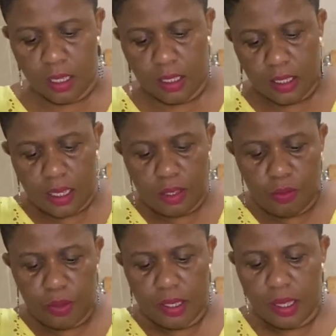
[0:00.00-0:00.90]
Okay,
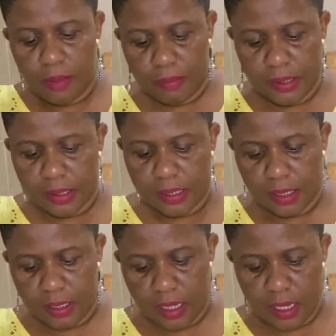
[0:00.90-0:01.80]
we are
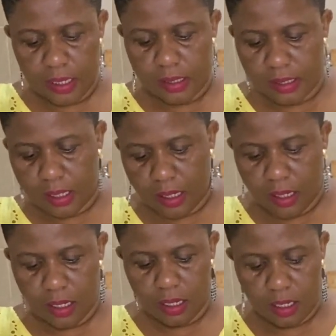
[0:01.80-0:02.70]
mixing this.
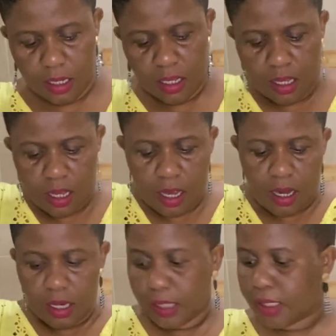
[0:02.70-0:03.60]

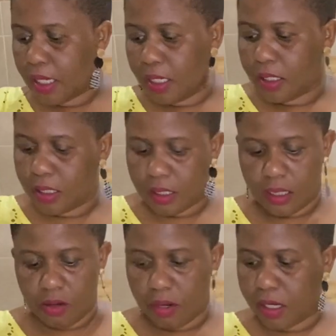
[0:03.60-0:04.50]
Let's add
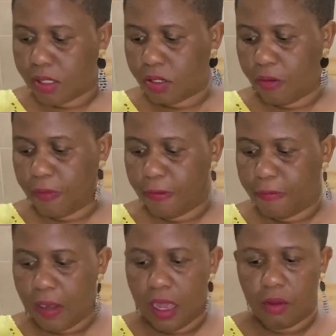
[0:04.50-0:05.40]
the rest of the
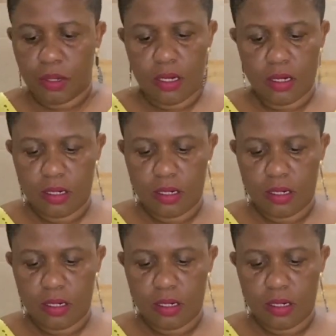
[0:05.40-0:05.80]
flour.